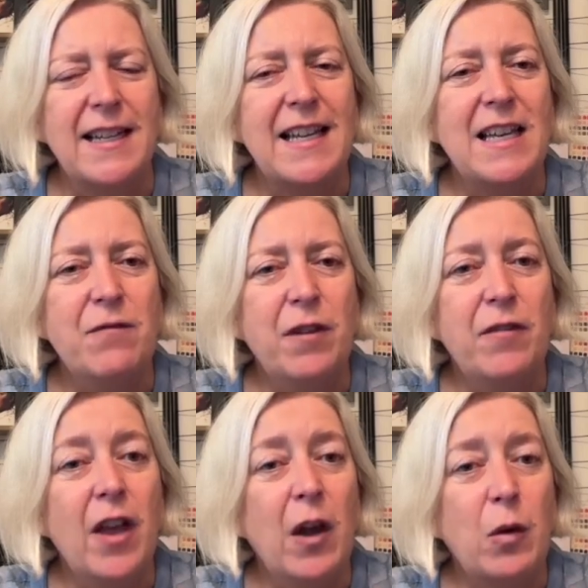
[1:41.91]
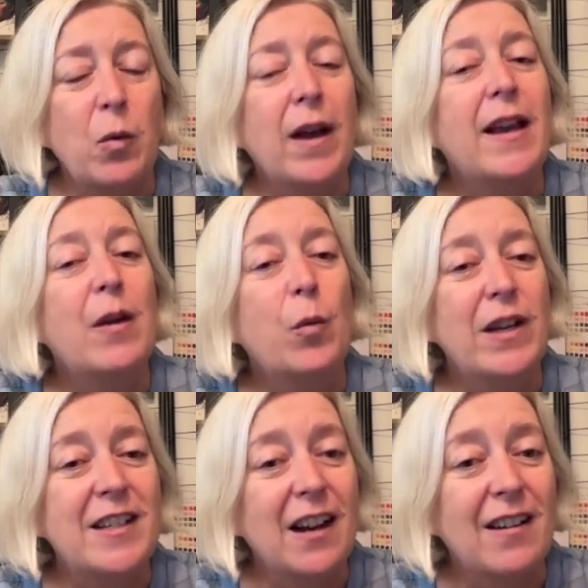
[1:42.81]
even though we're
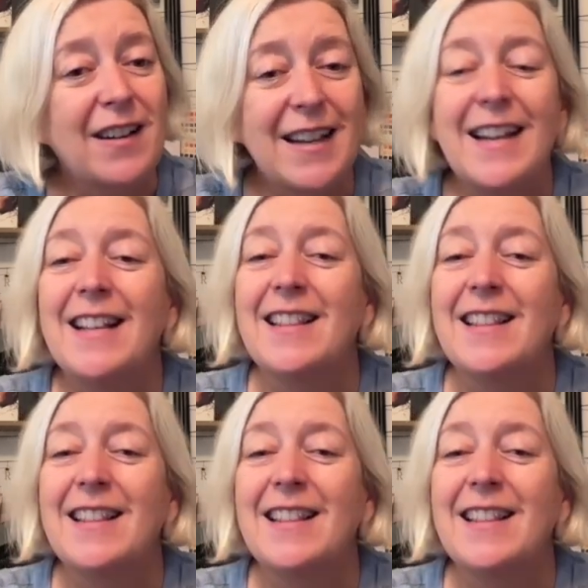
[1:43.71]
darkening the